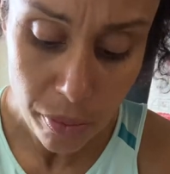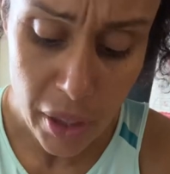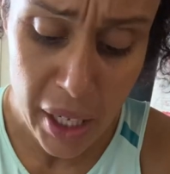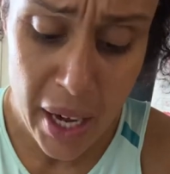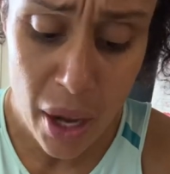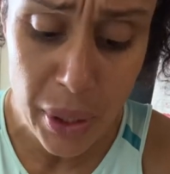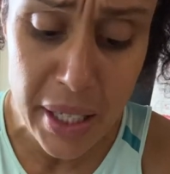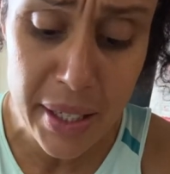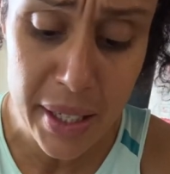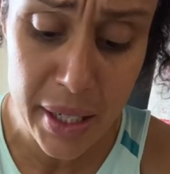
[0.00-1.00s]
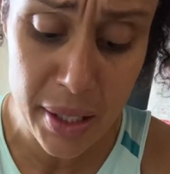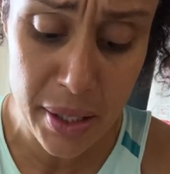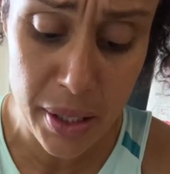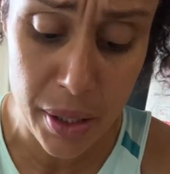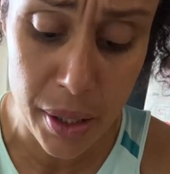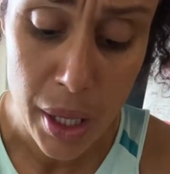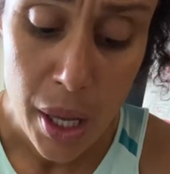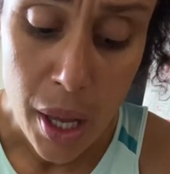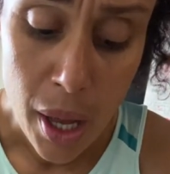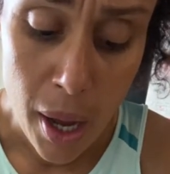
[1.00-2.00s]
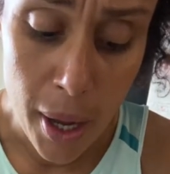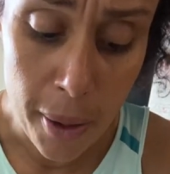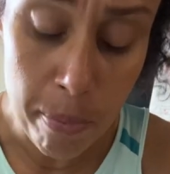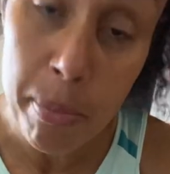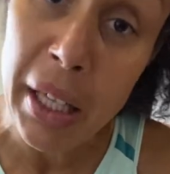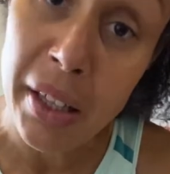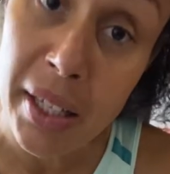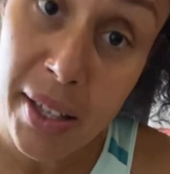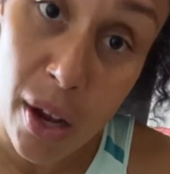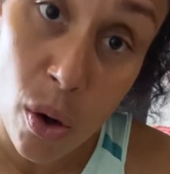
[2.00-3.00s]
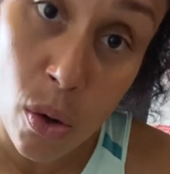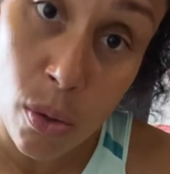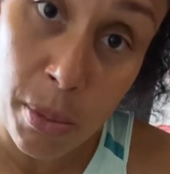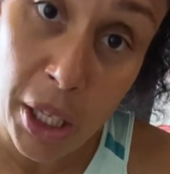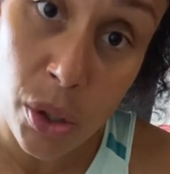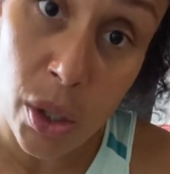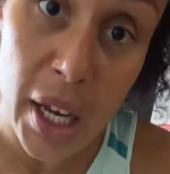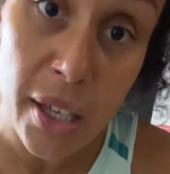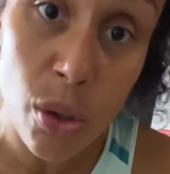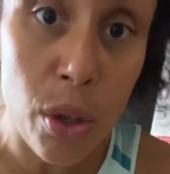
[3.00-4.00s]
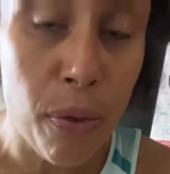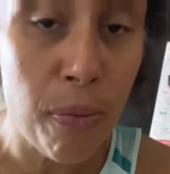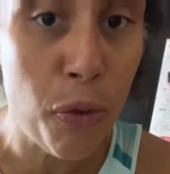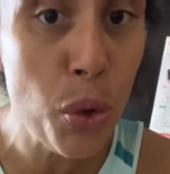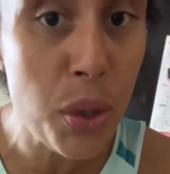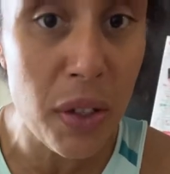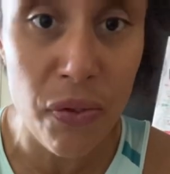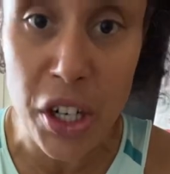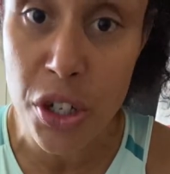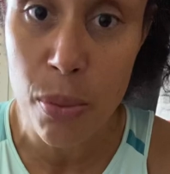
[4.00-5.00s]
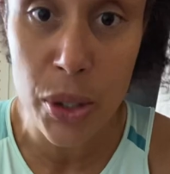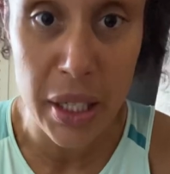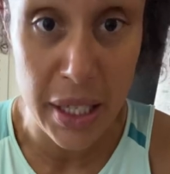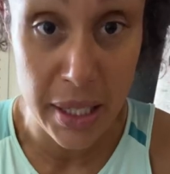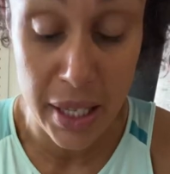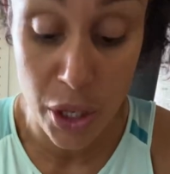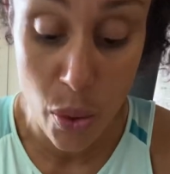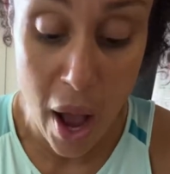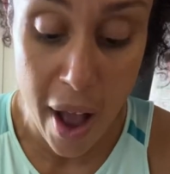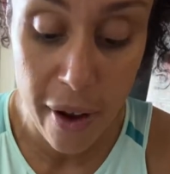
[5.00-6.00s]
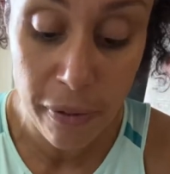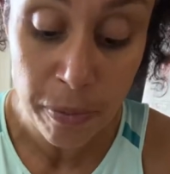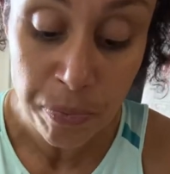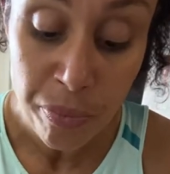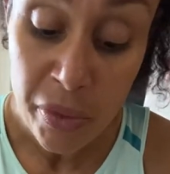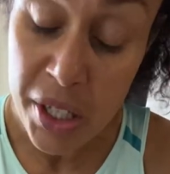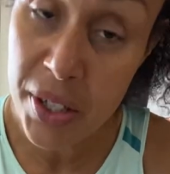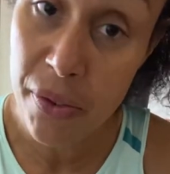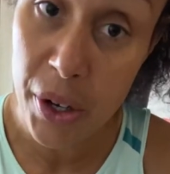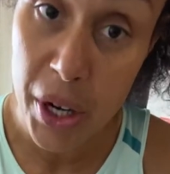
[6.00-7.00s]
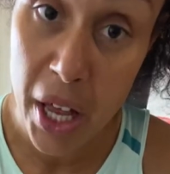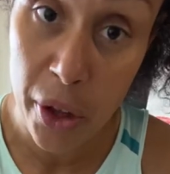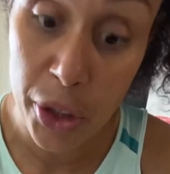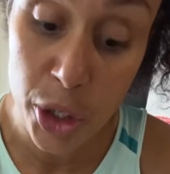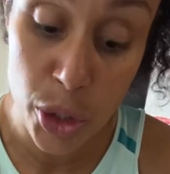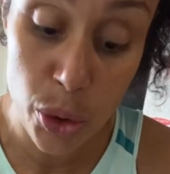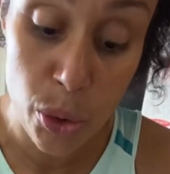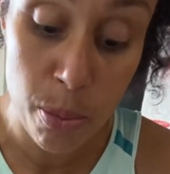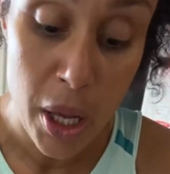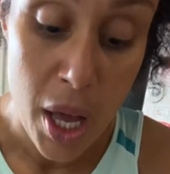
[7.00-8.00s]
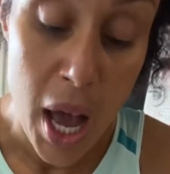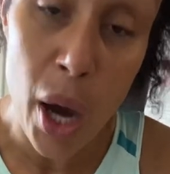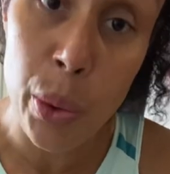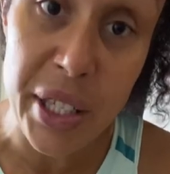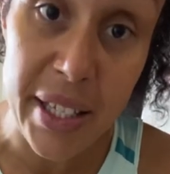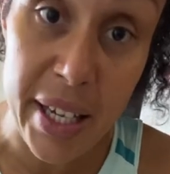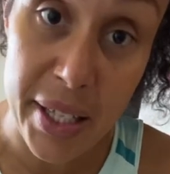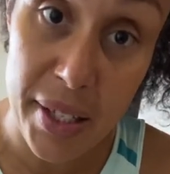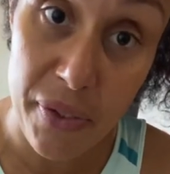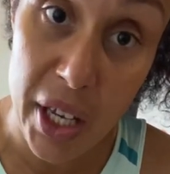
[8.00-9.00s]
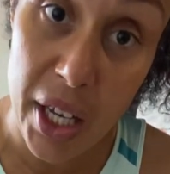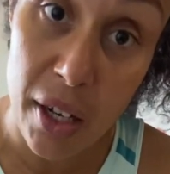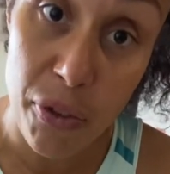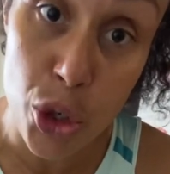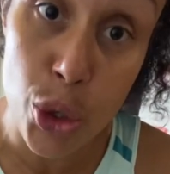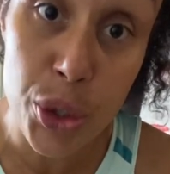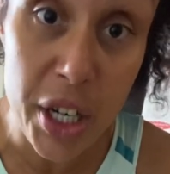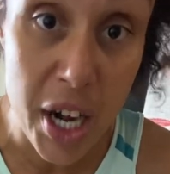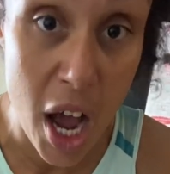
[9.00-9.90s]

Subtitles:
and how easy it is to make things at home and utilize all the fruits and vegetables and things that you have. This is a very healthy soup. I would say it's vegan if you use the